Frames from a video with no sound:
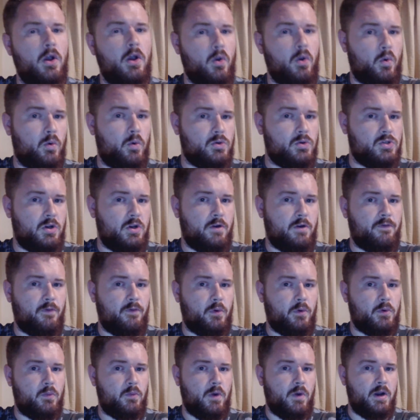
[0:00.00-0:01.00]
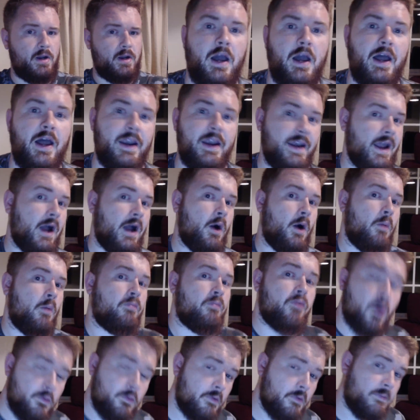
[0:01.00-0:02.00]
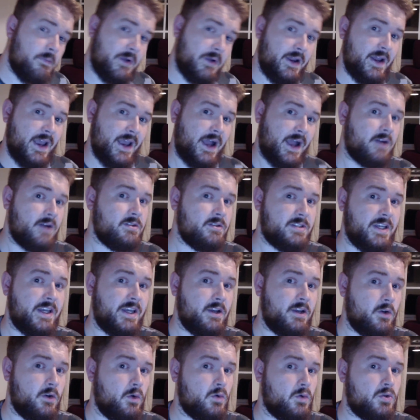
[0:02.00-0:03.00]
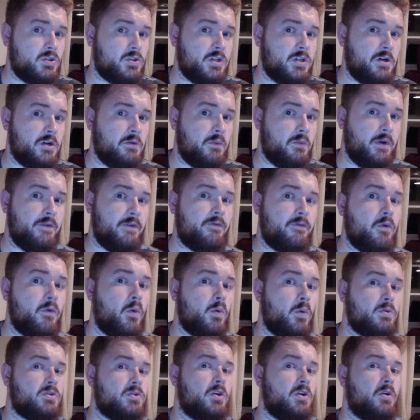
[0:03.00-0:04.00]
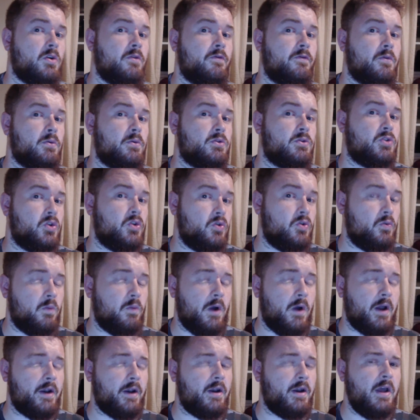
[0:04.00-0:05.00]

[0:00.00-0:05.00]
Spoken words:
quarter circle forward 1, and now probably a counter hit launcher with quarter circle forward 2/1,